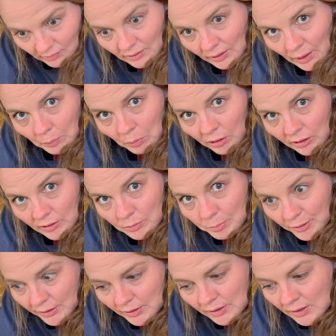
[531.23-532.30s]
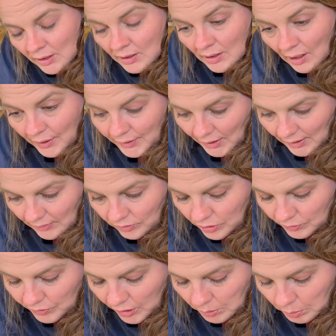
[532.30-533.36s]
that I want, but I asked
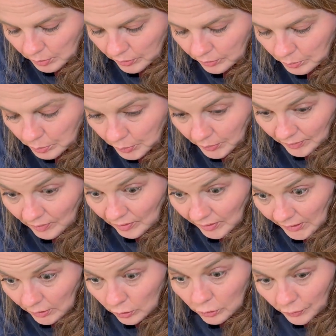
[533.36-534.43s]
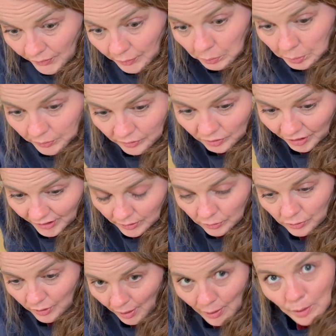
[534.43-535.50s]
if there was later
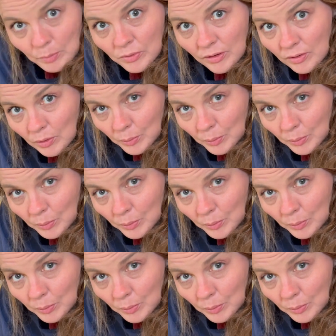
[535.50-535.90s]
times, and there